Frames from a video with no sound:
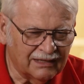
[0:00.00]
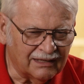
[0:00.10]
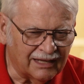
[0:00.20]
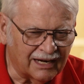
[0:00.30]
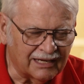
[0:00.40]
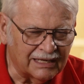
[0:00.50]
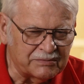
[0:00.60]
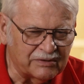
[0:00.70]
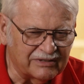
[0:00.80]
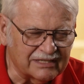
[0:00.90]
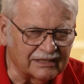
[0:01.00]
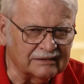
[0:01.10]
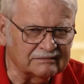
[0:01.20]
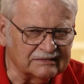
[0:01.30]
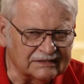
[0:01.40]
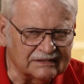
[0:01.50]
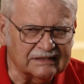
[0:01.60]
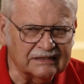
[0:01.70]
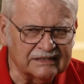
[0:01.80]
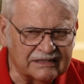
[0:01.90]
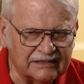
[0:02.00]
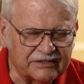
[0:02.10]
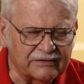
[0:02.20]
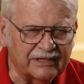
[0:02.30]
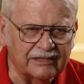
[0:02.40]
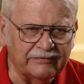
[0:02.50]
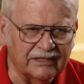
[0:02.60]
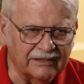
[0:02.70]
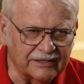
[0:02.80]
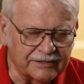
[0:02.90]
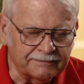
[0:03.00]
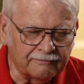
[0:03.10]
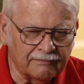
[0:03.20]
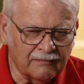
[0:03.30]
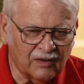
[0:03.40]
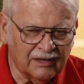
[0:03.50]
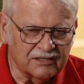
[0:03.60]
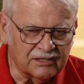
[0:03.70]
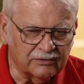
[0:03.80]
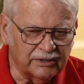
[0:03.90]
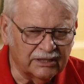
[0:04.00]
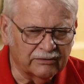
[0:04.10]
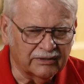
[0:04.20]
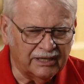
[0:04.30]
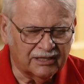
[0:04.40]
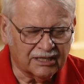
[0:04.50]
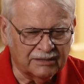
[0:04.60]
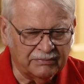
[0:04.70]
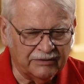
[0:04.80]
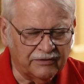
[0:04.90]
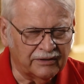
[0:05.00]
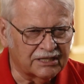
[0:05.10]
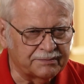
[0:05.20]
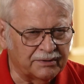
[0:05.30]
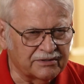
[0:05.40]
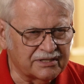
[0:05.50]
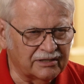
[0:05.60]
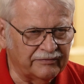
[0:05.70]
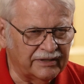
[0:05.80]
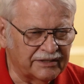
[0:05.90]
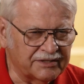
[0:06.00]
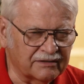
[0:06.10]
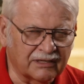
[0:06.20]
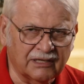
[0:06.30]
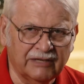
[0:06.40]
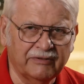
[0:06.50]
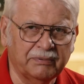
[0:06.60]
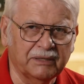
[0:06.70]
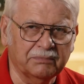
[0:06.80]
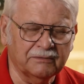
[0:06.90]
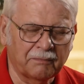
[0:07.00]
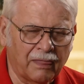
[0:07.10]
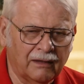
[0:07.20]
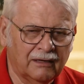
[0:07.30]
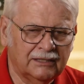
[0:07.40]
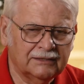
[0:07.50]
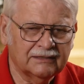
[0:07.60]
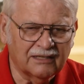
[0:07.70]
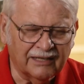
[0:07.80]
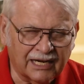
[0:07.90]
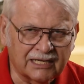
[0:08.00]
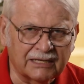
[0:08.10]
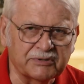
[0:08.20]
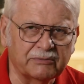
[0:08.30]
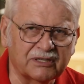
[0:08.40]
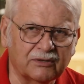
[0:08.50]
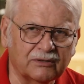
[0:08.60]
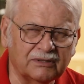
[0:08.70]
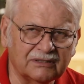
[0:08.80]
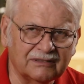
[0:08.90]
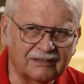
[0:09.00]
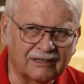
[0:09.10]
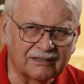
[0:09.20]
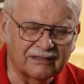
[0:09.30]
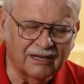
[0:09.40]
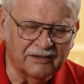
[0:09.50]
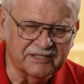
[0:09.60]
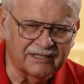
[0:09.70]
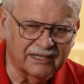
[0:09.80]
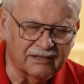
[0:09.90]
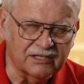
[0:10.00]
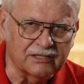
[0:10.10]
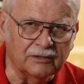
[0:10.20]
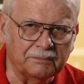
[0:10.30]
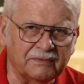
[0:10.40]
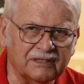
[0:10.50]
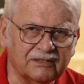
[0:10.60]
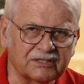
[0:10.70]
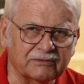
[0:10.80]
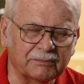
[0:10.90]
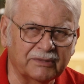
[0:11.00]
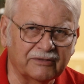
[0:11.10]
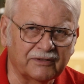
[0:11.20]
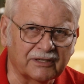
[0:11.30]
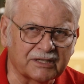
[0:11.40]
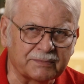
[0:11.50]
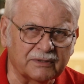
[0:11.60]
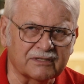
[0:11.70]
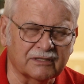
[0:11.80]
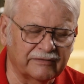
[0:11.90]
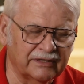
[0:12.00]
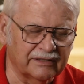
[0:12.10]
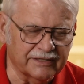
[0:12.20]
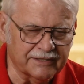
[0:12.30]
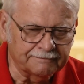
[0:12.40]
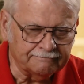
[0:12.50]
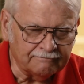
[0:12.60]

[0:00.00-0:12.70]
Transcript: A lot of times we'd say, okay, let's, let's try the village. So you were either going to be fully exposed to the village or the Navy people. A lot of times we would go on the downside of the slope, so we'd be fully exposed to the village.